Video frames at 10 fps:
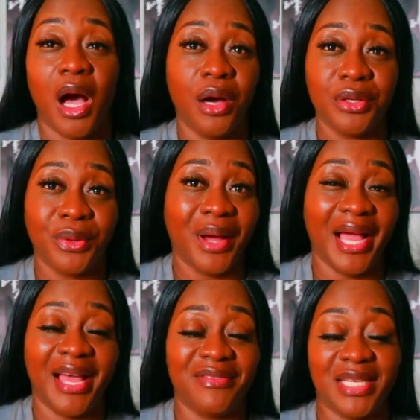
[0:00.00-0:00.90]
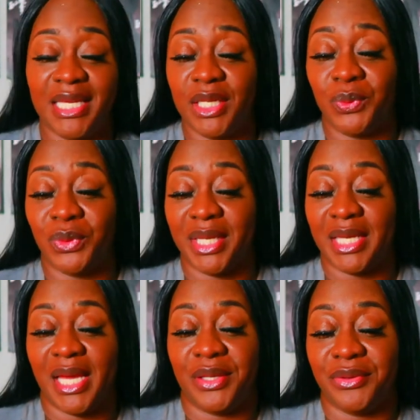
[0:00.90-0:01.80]
I don't know, I haven't eaten
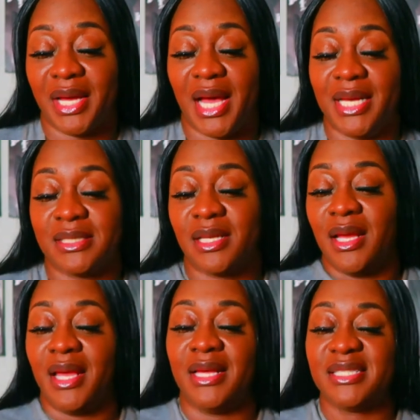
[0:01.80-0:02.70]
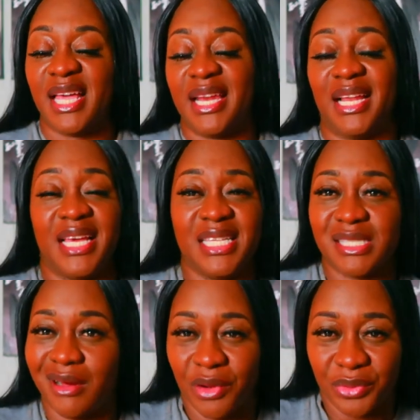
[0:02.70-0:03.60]
one yet, you guys. It's kind of
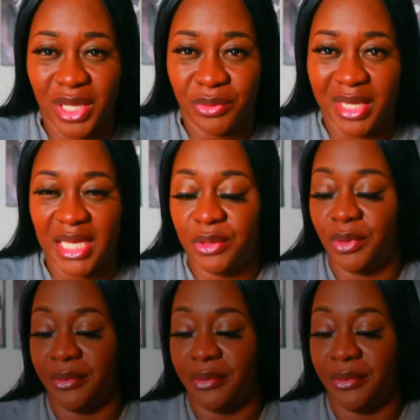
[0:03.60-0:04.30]
late, so I don't really want to eat